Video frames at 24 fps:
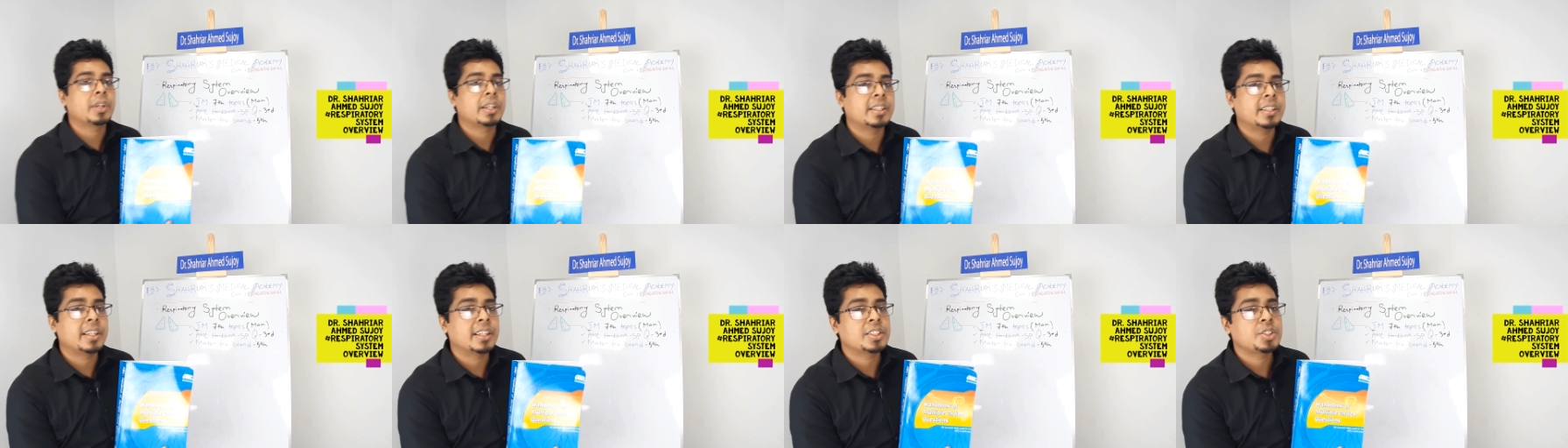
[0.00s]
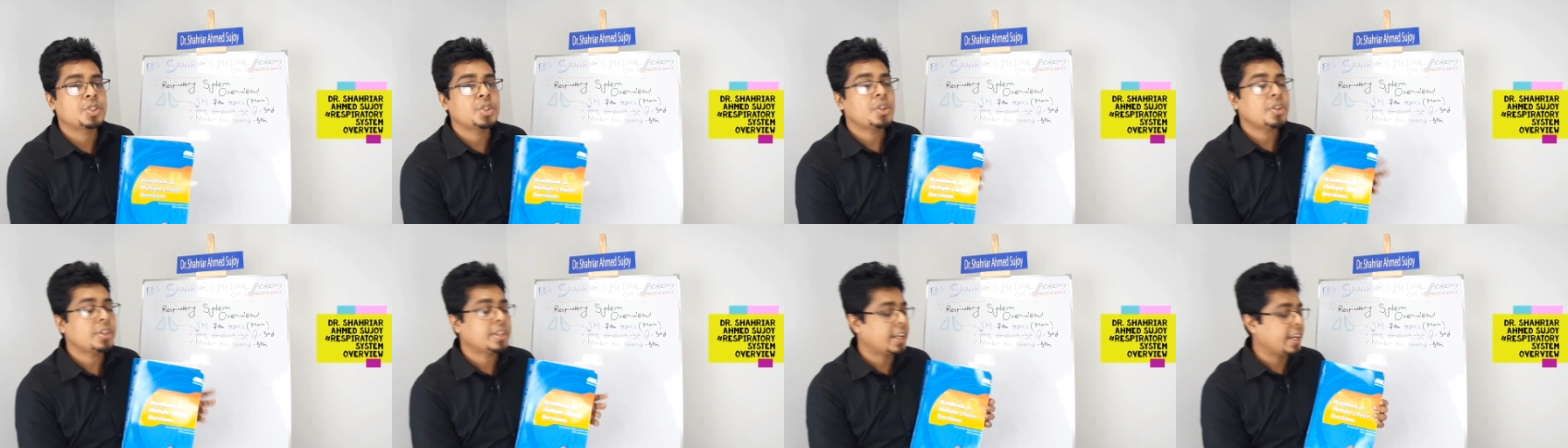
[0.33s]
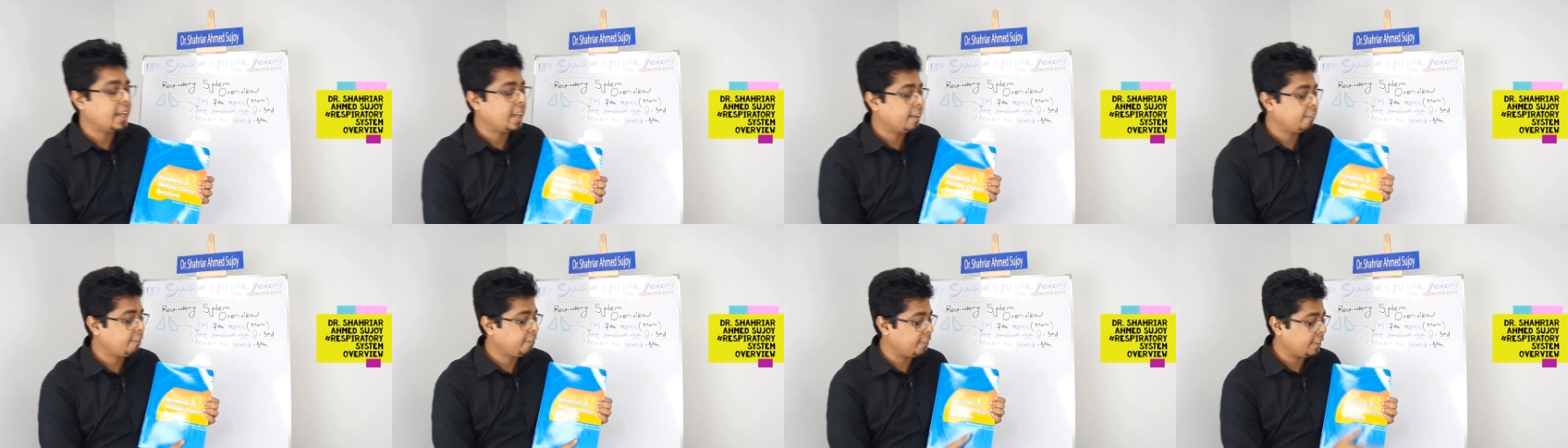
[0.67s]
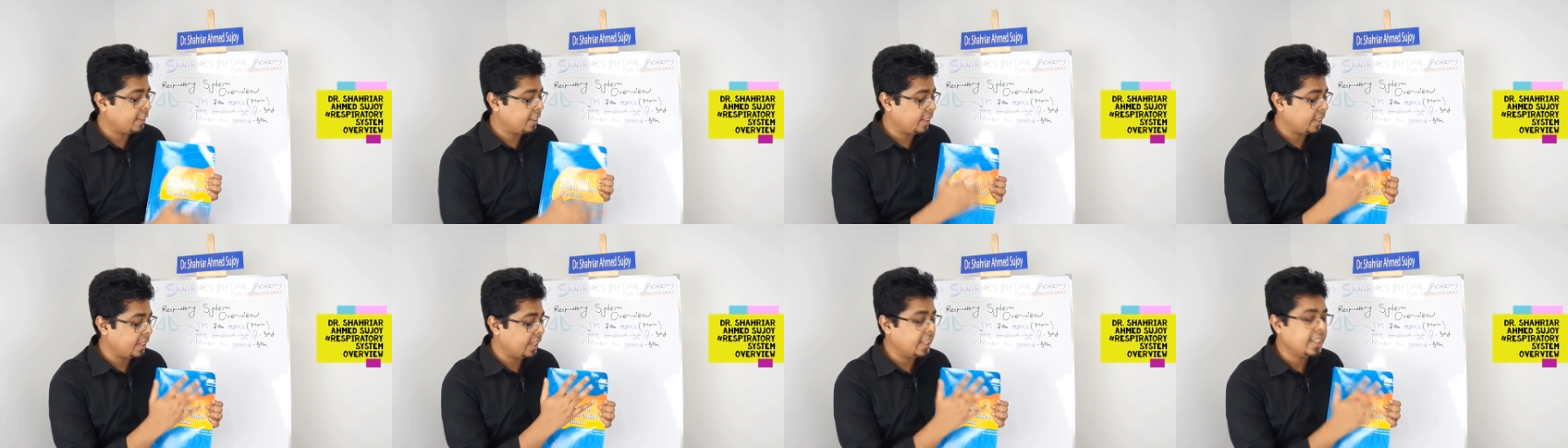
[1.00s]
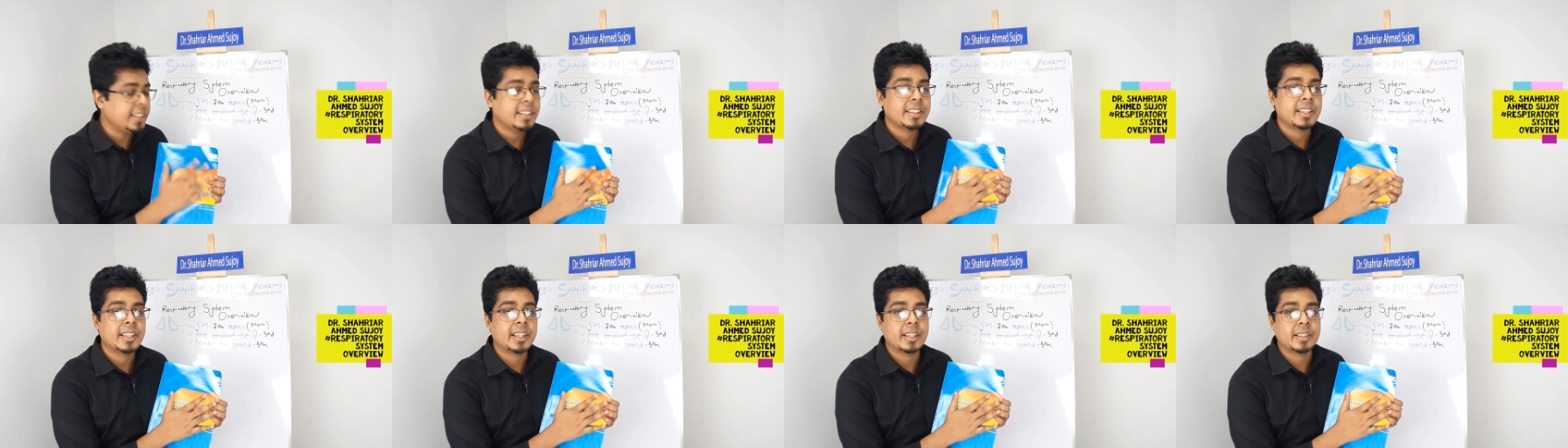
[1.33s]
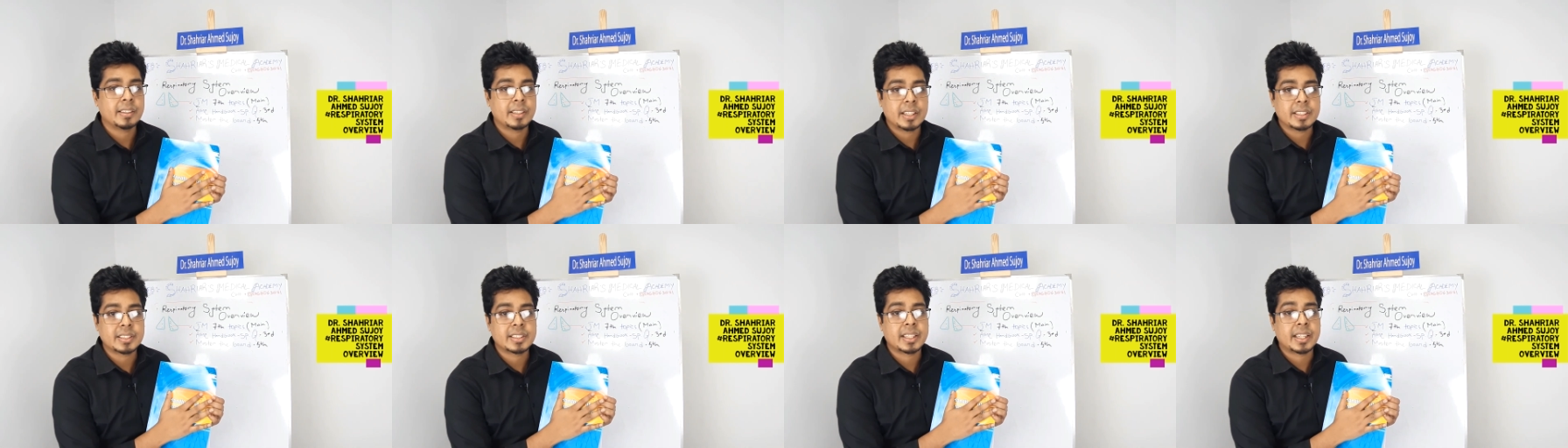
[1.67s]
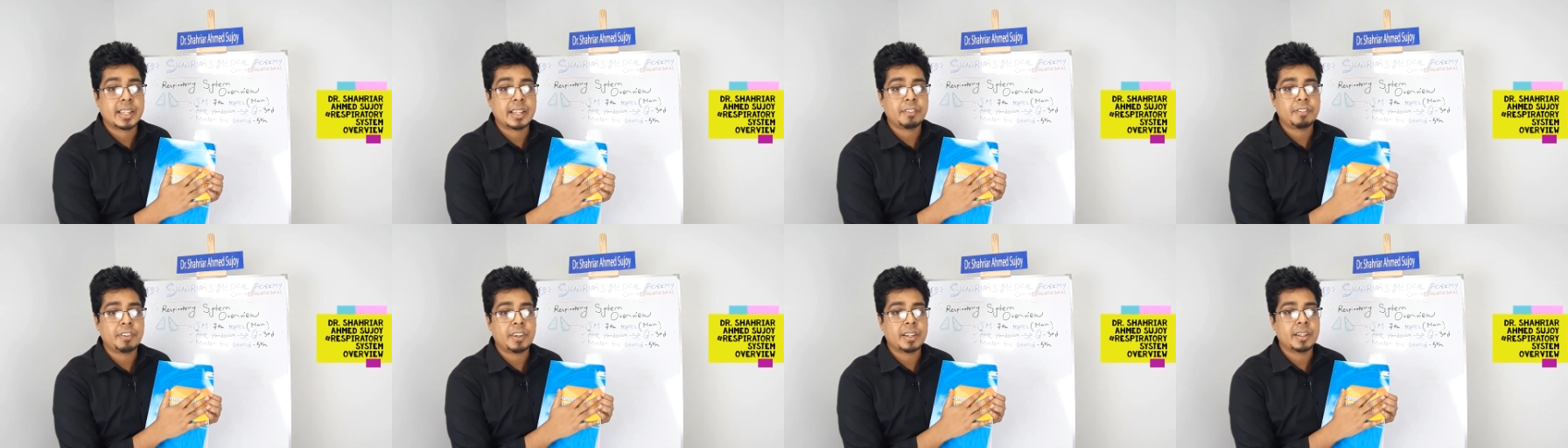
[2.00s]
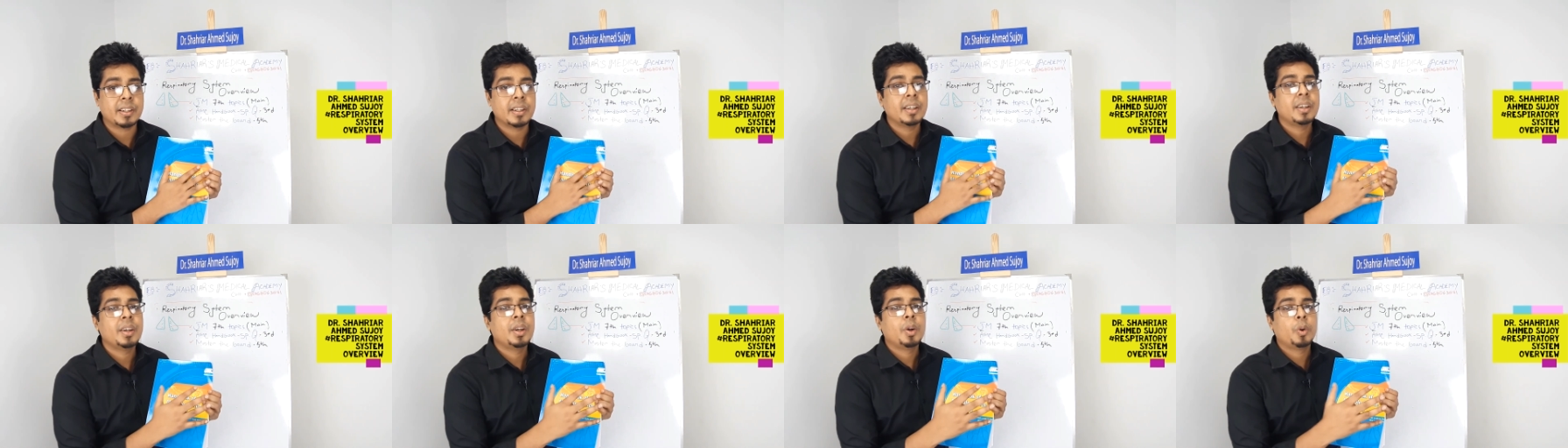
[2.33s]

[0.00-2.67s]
it does not have anything that's given